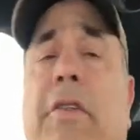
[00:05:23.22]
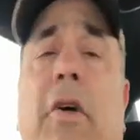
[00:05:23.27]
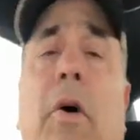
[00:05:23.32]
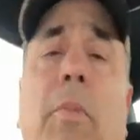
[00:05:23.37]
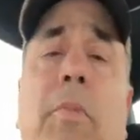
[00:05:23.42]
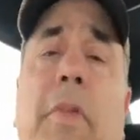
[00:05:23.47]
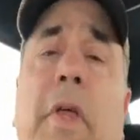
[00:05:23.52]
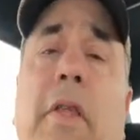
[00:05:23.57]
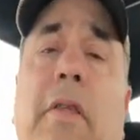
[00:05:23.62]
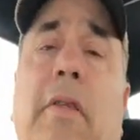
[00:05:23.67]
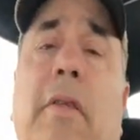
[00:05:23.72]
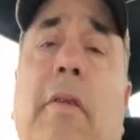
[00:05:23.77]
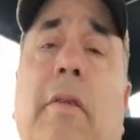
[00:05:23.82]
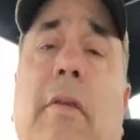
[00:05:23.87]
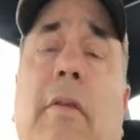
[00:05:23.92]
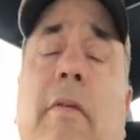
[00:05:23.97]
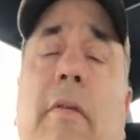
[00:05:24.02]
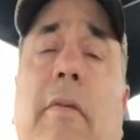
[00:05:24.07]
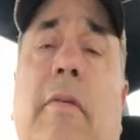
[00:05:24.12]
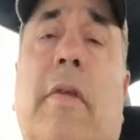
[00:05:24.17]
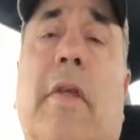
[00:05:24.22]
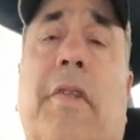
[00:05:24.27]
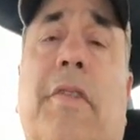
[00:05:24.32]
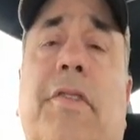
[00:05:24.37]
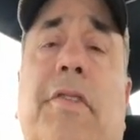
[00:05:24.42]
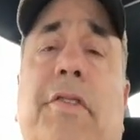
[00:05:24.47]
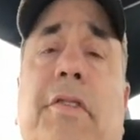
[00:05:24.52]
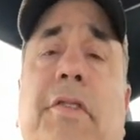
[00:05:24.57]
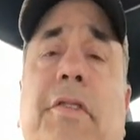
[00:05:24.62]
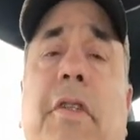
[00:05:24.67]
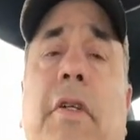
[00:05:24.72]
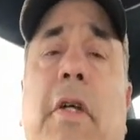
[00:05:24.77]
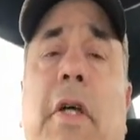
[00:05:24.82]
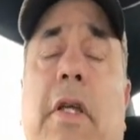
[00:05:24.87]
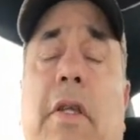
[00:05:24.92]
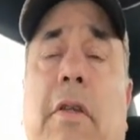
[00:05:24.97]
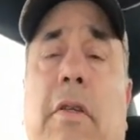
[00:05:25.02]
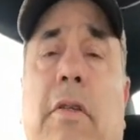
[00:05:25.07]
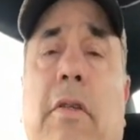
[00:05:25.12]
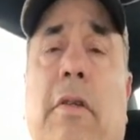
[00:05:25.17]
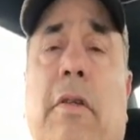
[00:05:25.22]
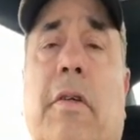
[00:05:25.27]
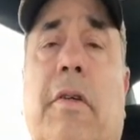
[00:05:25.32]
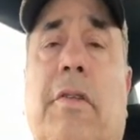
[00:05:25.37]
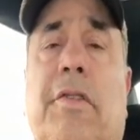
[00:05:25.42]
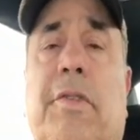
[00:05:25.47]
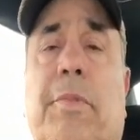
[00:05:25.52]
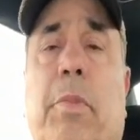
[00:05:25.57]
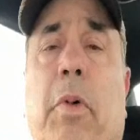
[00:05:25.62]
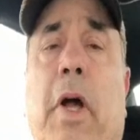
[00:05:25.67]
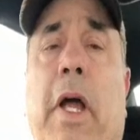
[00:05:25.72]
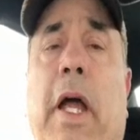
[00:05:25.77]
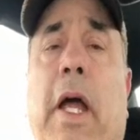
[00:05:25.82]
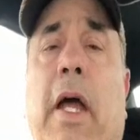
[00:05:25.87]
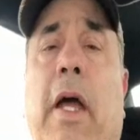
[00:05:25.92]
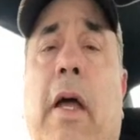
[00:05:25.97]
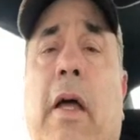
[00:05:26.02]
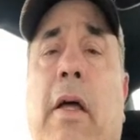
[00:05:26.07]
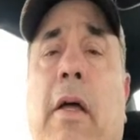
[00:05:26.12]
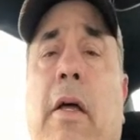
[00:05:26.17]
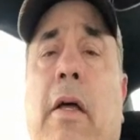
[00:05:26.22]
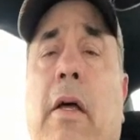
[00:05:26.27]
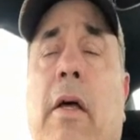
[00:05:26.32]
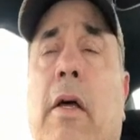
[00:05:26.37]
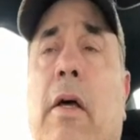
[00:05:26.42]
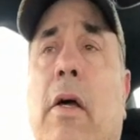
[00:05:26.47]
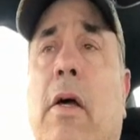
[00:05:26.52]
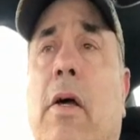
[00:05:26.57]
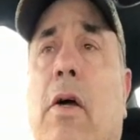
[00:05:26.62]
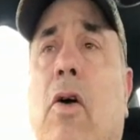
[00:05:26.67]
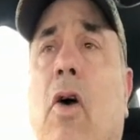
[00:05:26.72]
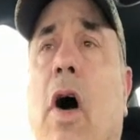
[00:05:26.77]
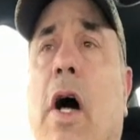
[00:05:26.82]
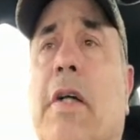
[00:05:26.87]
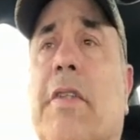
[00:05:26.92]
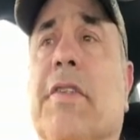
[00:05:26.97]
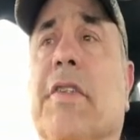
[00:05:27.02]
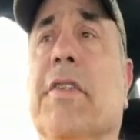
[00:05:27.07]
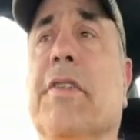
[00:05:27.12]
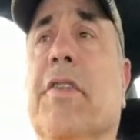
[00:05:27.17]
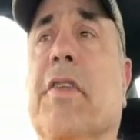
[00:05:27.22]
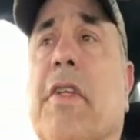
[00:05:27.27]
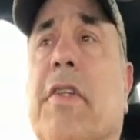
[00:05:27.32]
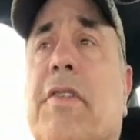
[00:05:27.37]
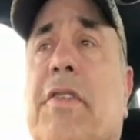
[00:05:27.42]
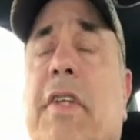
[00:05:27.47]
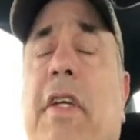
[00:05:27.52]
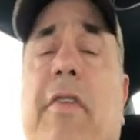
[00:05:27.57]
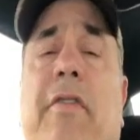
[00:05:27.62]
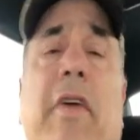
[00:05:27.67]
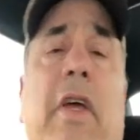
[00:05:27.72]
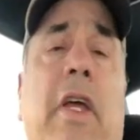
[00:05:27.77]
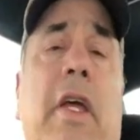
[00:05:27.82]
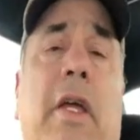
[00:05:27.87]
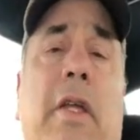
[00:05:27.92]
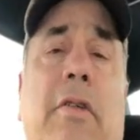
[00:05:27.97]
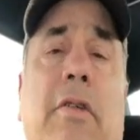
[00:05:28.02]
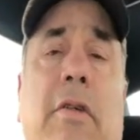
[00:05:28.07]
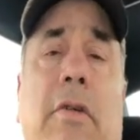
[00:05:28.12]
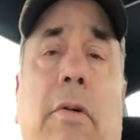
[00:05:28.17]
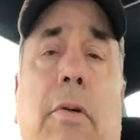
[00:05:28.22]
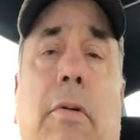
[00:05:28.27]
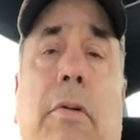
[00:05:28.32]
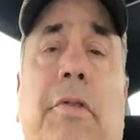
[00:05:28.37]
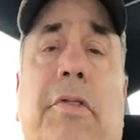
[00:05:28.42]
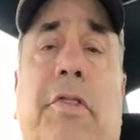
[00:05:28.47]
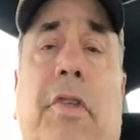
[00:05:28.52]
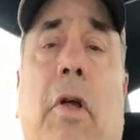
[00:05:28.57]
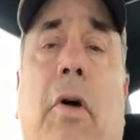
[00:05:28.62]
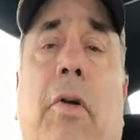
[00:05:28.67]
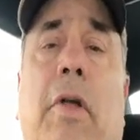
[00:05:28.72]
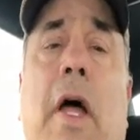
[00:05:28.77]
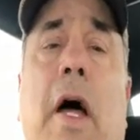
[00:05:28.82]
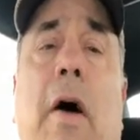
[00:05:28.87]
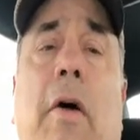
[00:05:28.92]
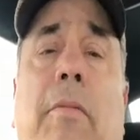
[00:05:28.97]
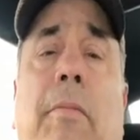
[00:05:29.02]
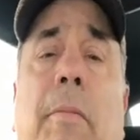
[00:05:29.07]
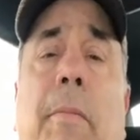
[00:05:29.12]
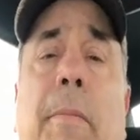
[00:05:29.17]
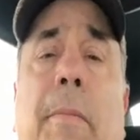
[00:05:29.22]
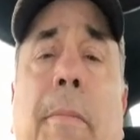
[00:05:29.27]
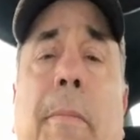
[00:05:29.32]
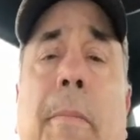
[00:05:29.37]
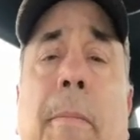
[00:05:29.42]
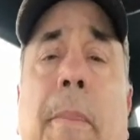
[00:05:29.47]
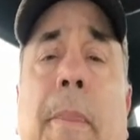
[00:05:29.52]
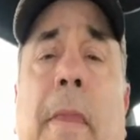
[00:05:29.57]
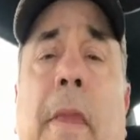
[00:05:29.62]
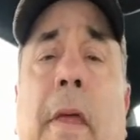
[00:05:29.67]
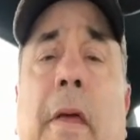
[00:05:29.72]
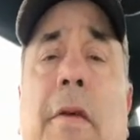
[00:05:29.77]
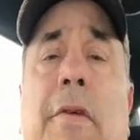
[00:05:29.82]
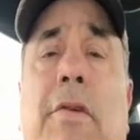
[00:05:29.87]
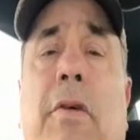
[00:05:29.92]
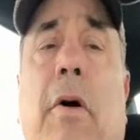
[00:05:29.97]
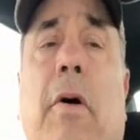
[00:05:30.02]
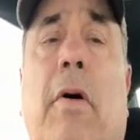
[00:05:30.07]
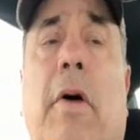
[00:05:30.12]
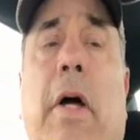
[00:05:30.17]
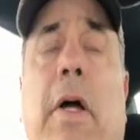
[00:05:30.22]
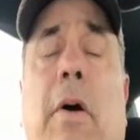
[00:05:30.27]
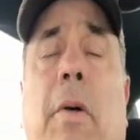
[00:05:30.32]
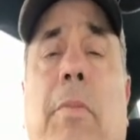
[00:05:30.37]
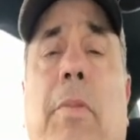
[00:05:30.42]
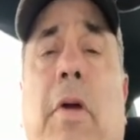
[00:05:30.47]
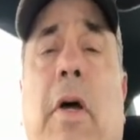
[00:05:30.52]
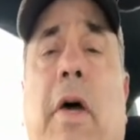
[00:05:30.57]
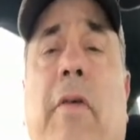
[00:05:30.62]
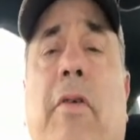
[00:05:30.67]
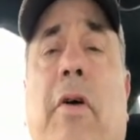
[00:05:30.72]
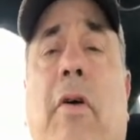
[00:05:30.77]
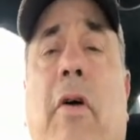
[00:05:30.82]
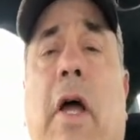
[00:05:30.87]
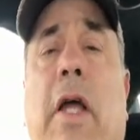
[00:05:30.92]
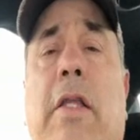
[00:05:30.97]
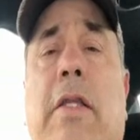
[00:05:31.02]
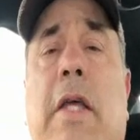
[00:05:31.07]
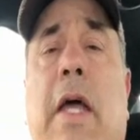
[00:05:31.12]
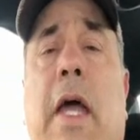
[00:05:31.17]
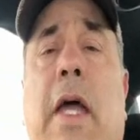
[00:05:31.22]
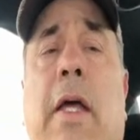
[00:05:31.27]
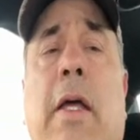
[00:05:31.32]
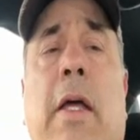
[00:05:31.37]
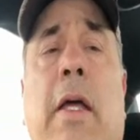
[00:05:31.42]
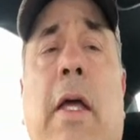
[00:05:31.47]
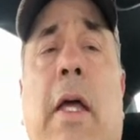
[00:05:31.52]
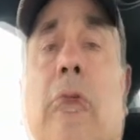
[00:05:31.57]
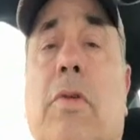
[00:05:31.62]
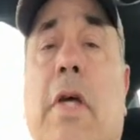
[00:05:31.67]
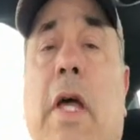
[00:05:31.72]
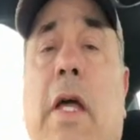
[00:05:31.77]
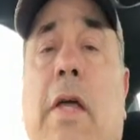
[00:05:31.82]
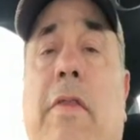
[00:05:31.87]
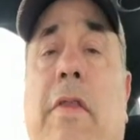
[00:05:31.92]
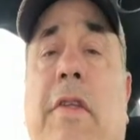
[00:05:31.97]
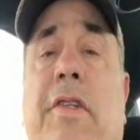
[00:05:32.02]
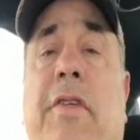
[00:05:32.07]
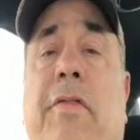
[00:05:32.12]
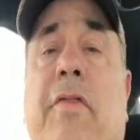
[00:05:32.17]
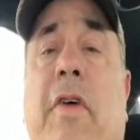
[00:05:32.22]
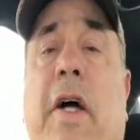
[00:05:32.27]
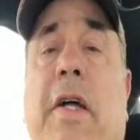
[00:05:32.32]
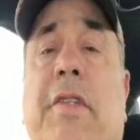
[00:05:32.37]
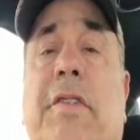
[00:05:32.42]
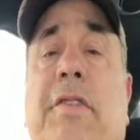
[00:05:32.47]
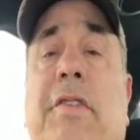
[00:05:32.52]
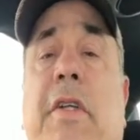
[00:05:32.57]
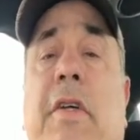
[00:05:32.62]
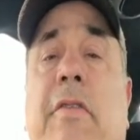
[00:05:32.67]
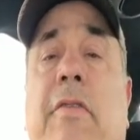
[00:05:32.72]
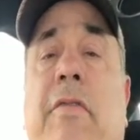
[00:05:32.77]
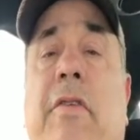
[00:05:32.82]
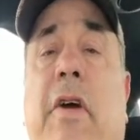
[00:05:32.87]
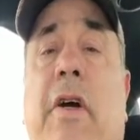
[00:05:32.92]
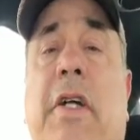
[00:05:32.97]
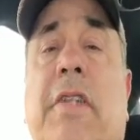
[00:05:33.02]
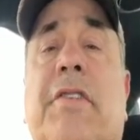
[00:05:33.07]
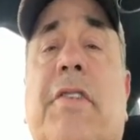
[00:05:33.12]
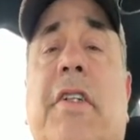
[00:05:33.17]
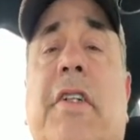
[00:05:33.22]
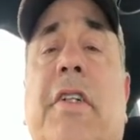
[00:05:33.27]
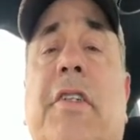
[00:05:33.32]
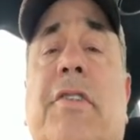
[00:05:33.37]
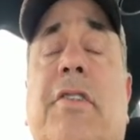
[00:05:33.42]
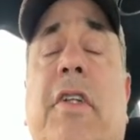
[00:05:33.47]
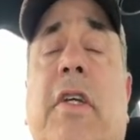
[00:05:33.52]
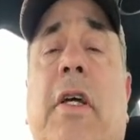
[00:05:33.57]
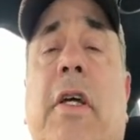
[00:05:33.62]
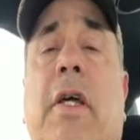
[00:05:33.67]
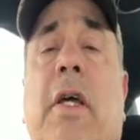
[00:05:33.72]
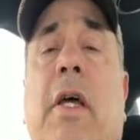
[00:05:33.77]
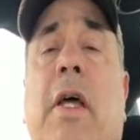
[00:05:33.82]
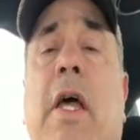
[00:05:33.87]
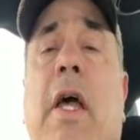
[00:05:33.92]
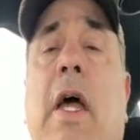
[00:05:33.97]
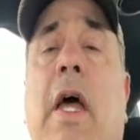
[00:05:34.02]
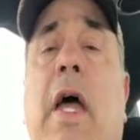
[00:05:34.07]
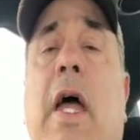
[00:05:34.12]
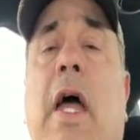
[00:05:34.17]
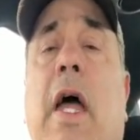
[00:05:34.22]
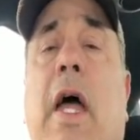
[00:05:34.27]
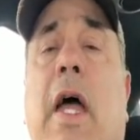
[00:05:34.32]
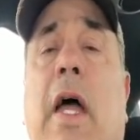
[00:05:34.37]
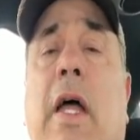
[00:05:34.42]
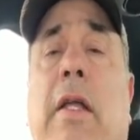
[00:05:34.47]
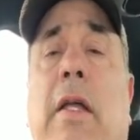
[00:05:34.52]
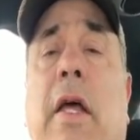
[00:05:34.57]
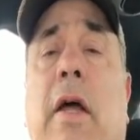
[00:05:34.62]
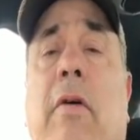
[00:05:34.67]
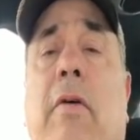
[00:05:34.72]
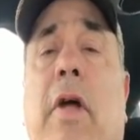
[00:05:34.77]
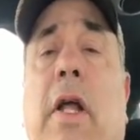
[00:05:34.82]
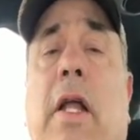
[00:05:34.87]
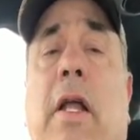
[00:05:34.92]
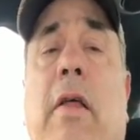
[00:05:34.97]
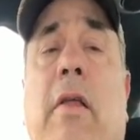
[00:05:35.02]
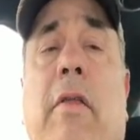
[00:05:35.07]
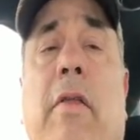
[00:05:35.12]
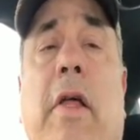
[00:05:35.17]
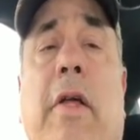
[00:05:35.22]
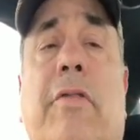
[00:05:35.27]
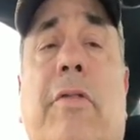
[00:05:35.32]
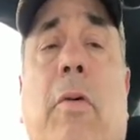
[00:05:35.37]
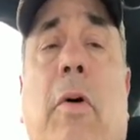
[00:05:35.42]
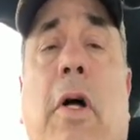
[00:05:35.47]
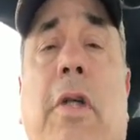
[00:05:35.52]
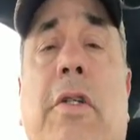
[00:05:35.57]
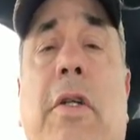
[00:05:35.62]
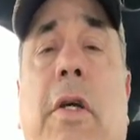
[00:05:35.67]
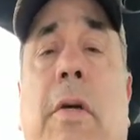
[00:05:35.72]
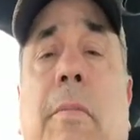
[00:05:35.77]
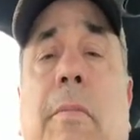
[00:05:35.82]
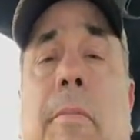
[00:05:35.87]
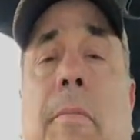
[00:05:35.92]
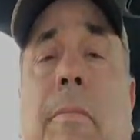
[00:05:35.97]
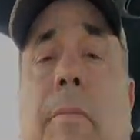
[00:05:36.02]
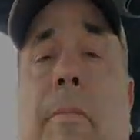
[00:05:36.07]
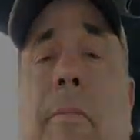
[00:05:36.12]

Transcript: let's hope that this spring causes the CV to slow down. So I hope you have a great day. You take this advice very seriously and get ready. Thanks for watching.